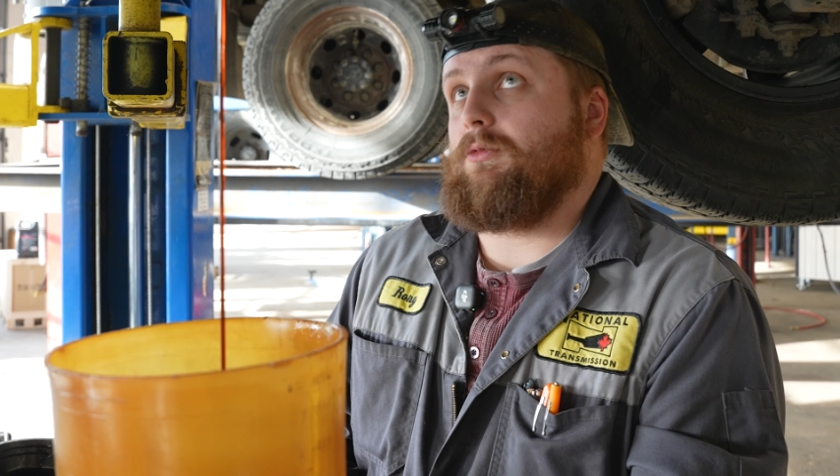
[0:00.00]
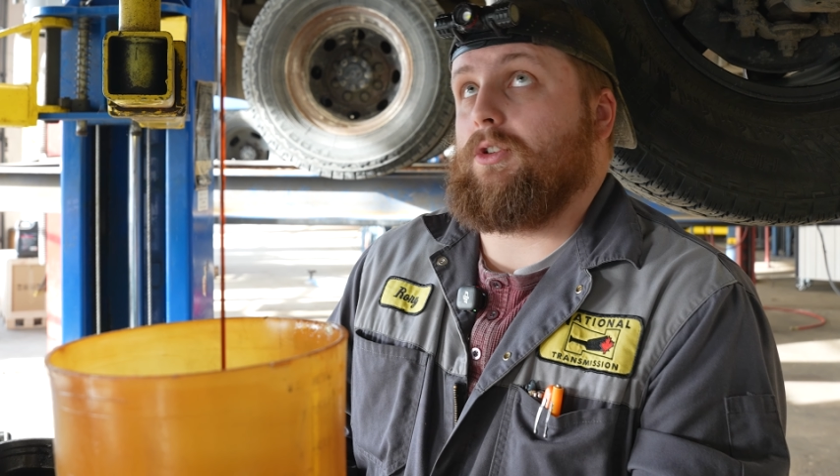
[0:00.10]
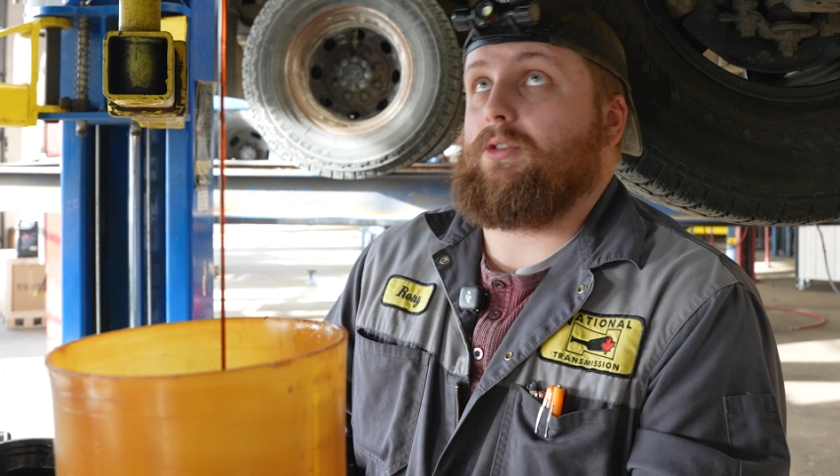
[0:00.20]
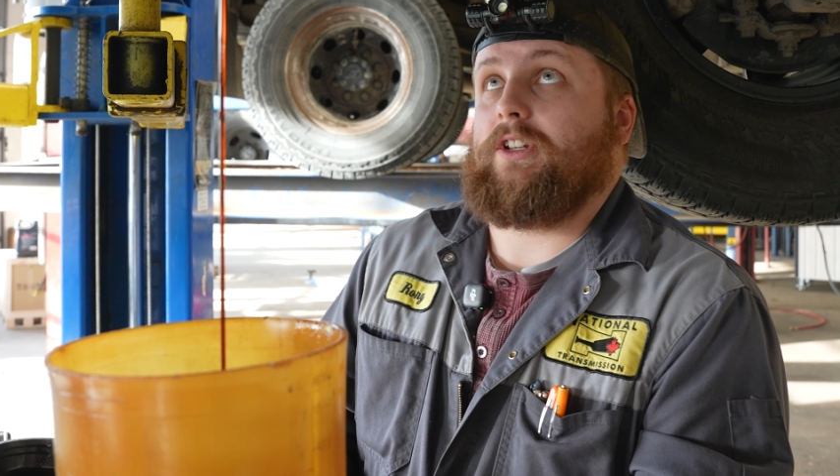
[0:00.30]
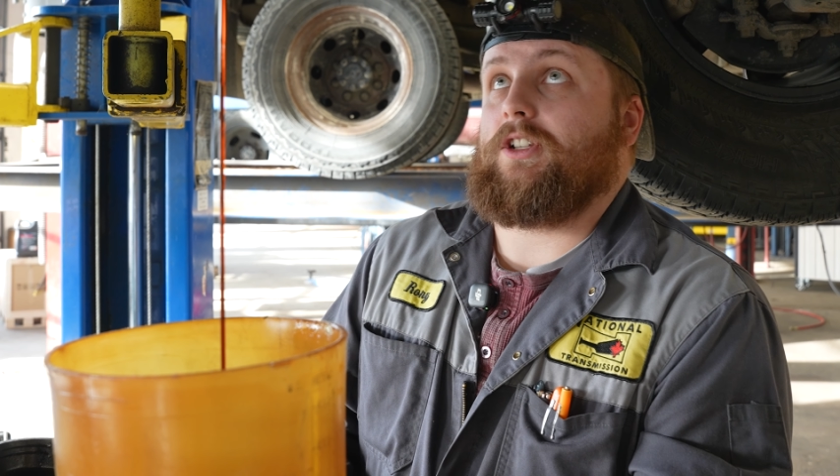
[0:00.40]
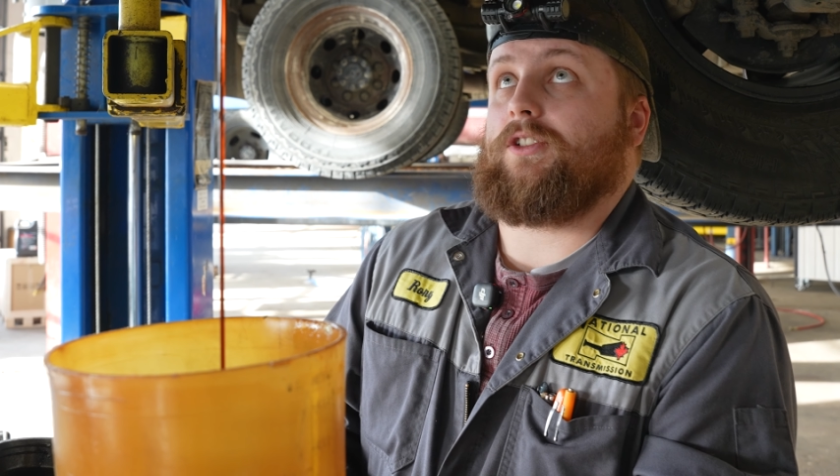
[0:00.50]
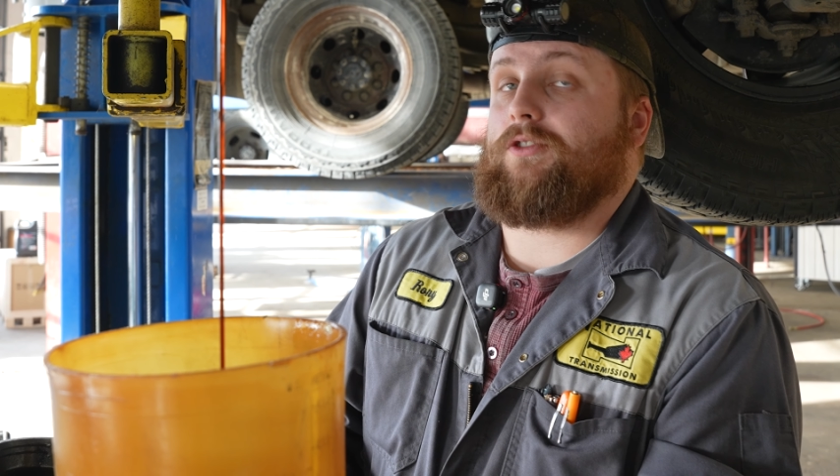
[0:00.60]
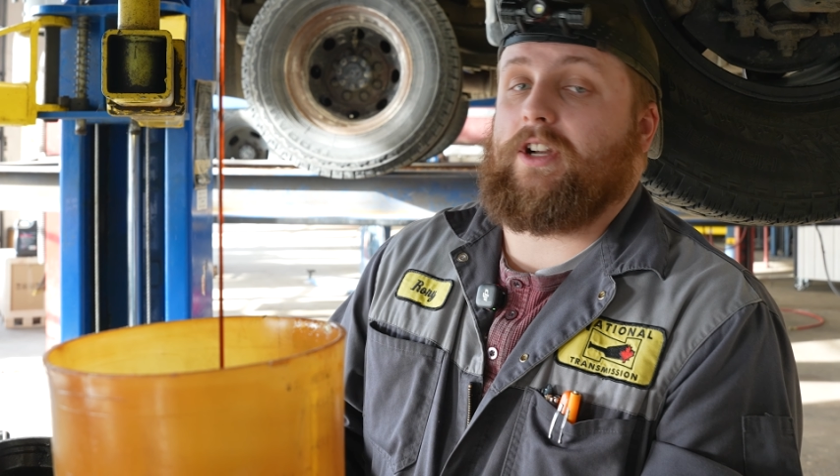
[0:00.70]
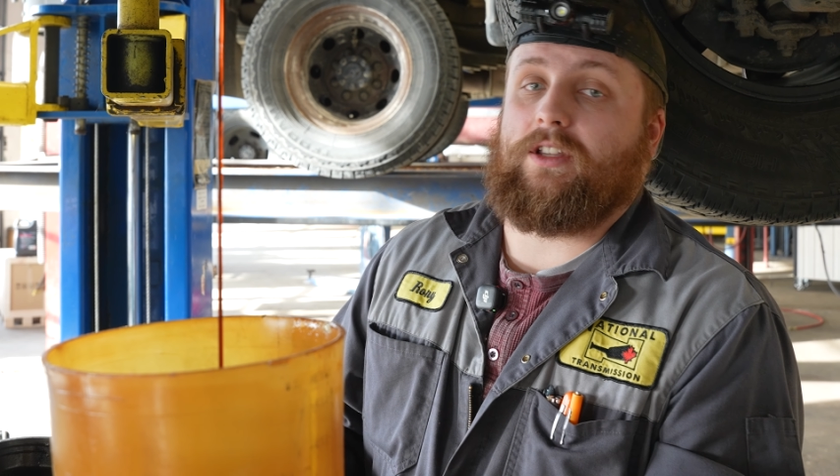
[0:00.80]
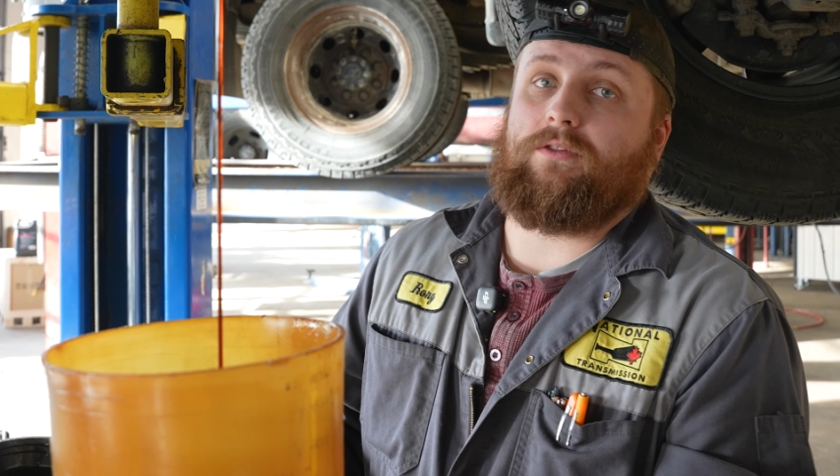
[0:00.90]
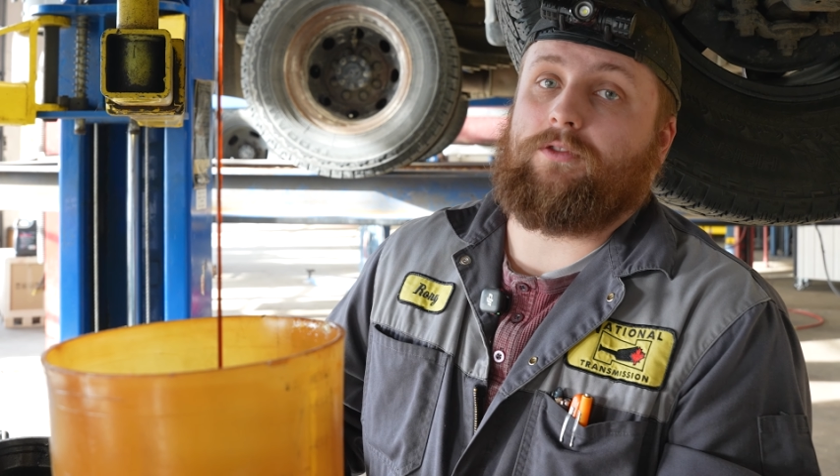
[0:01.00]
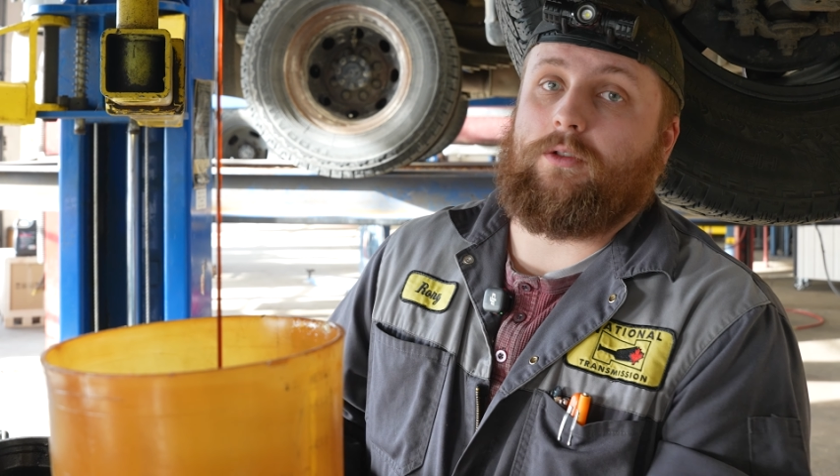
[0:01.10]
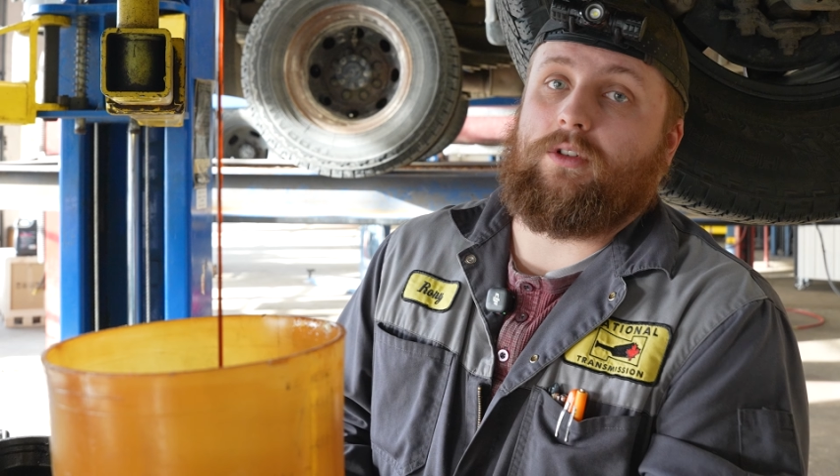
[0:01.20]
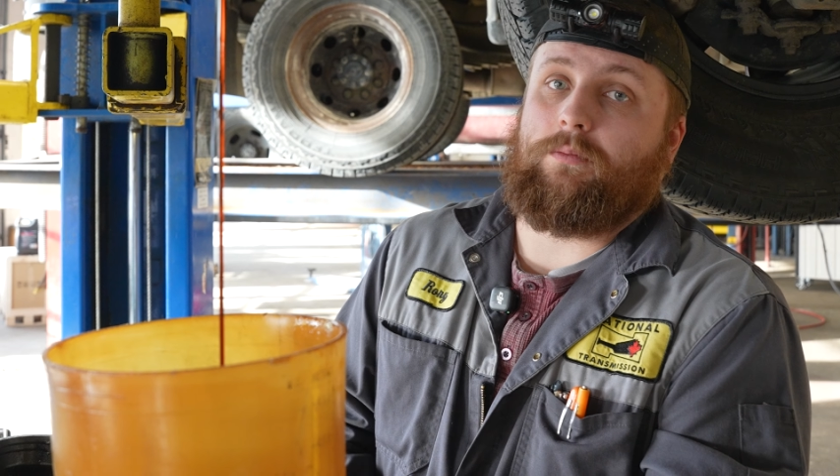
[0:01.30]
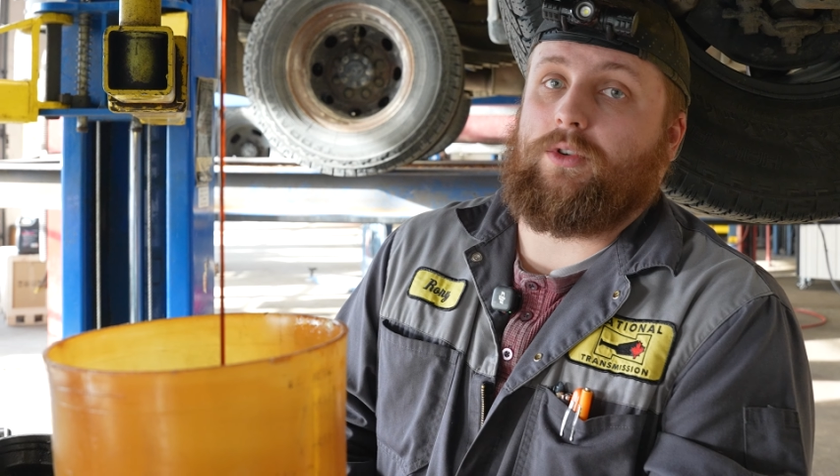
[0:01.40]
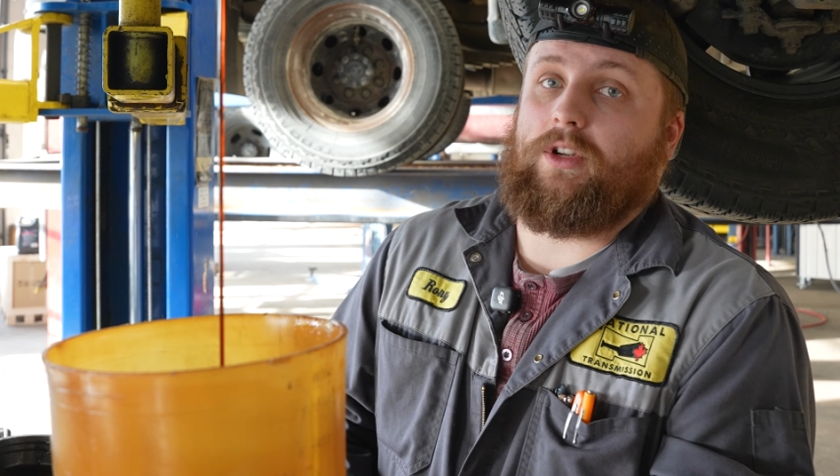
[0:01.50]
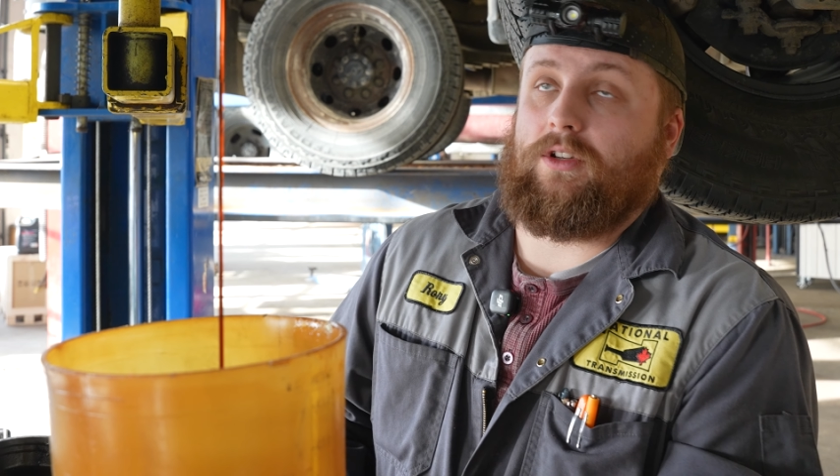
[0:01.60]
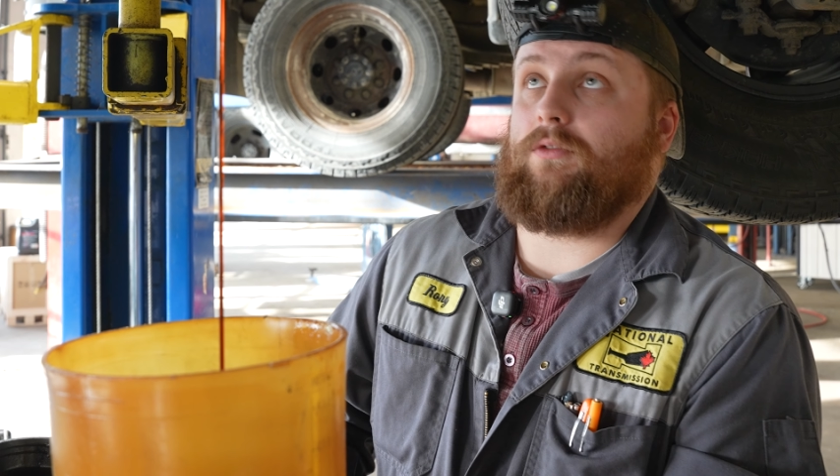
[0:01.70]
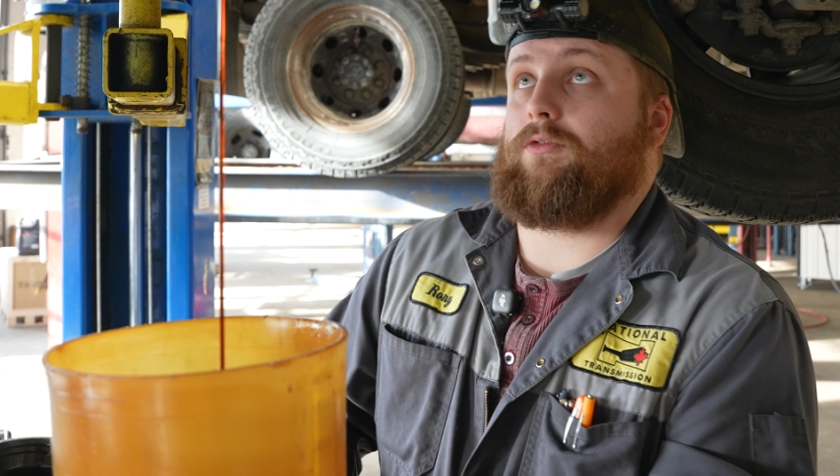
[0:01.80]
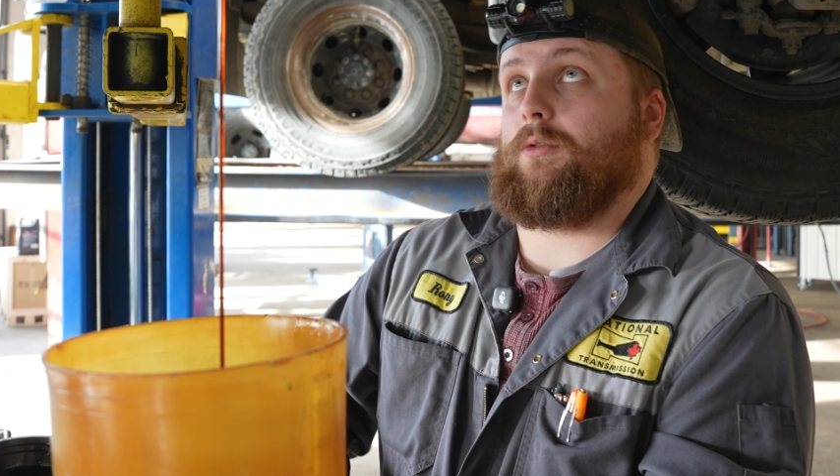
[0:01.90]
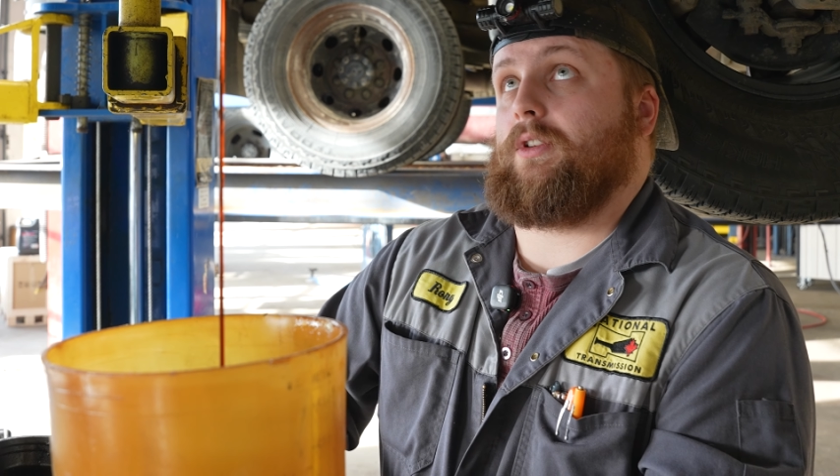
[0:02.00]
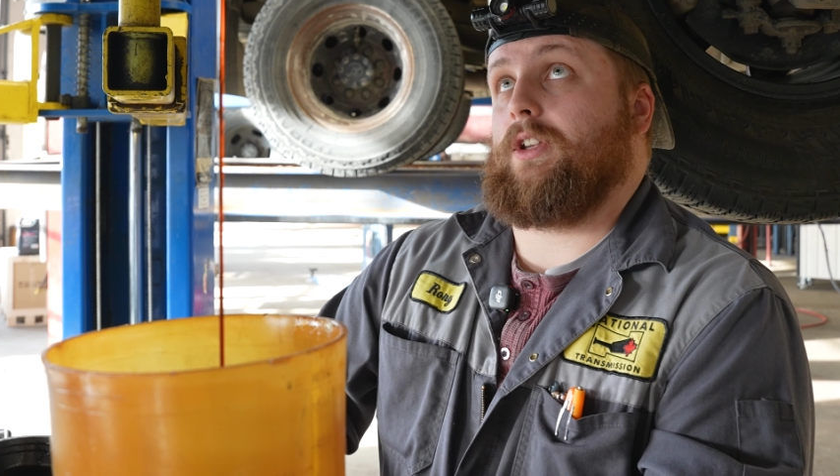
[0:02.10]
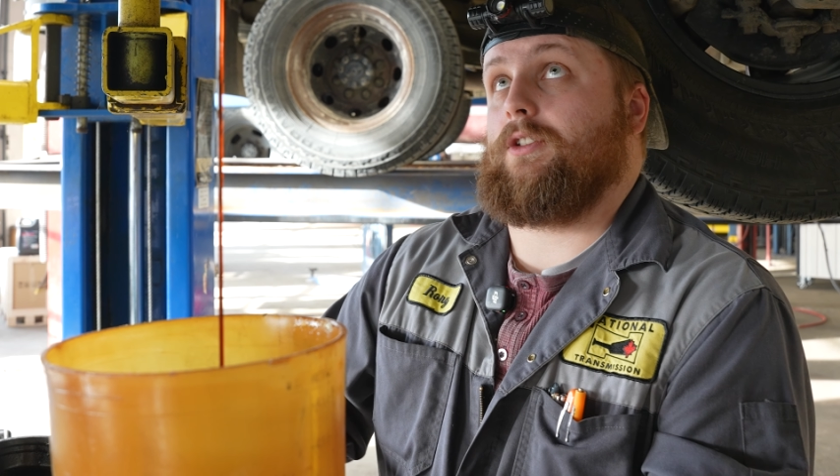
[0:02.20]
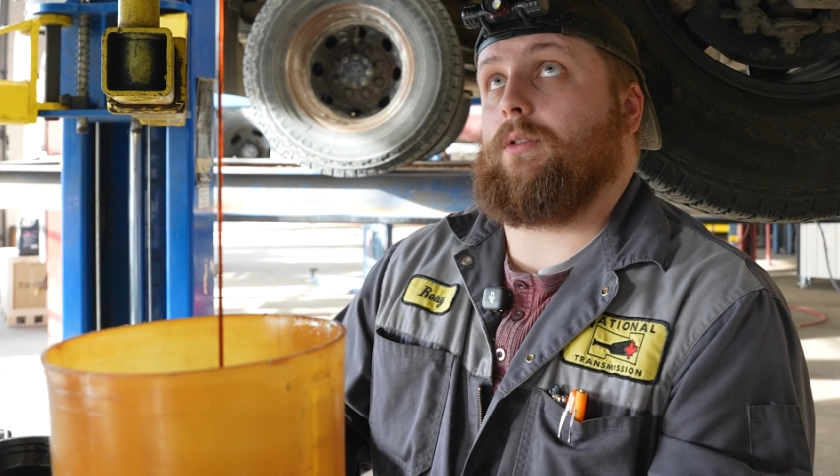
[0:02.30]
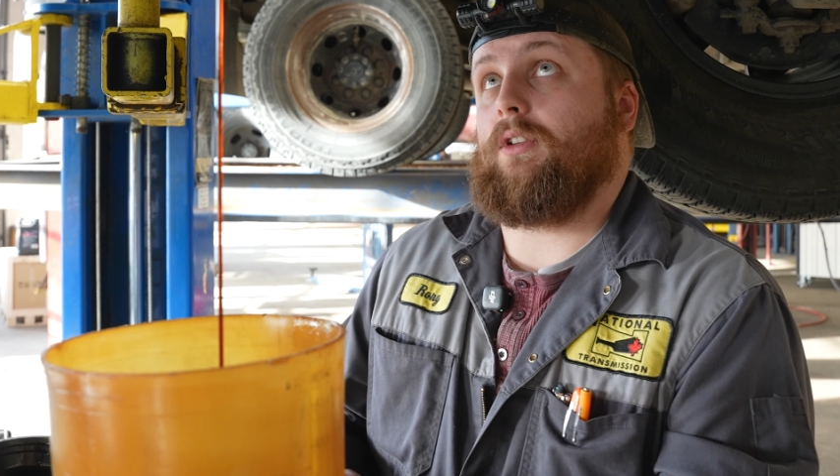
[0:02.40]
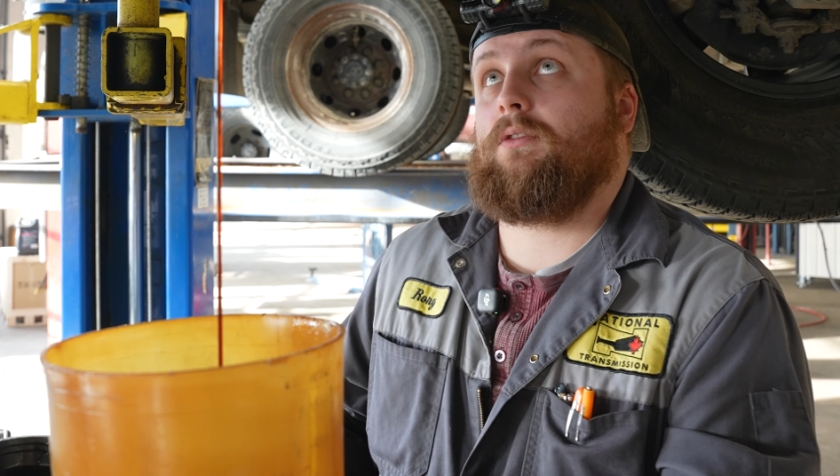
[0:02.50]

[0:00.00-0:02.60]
literally just draining the fluid and putting new fluid into it.